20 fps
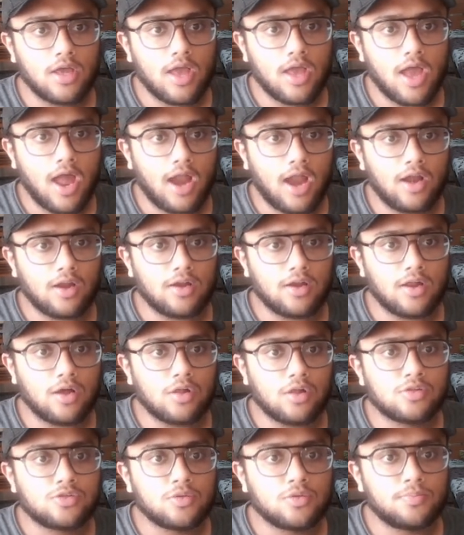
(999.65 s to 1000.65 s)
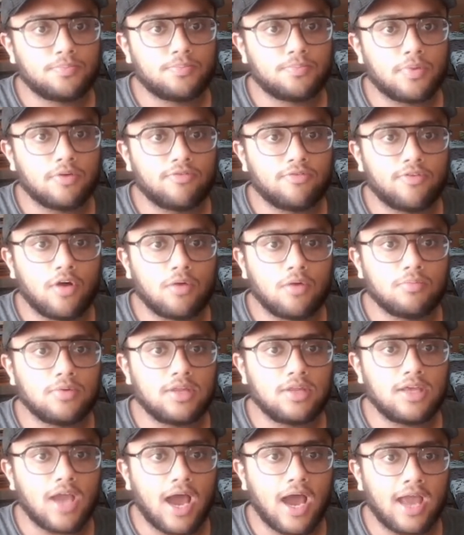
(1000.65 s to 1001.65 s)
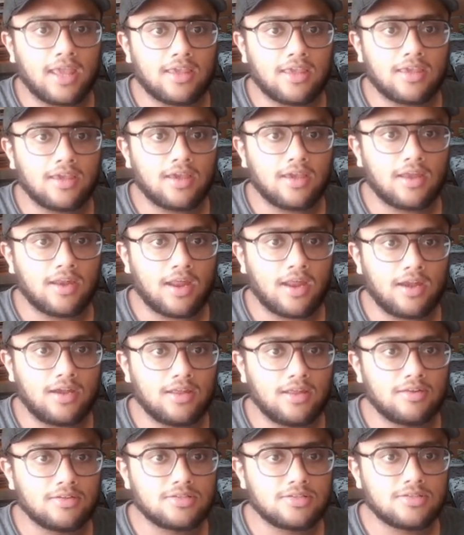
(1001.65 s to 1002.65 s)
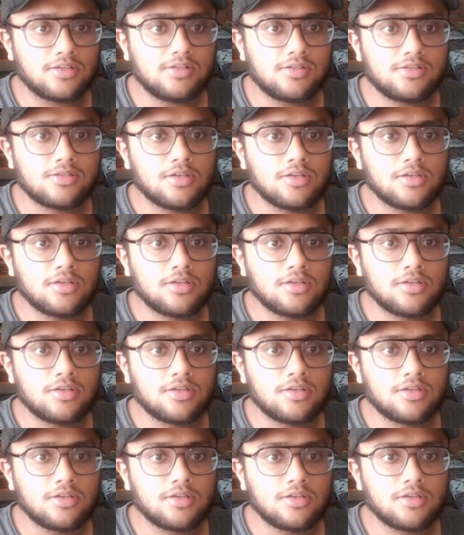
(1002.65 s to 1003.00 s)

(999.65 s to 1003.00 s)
and then also performed the IK and ID results.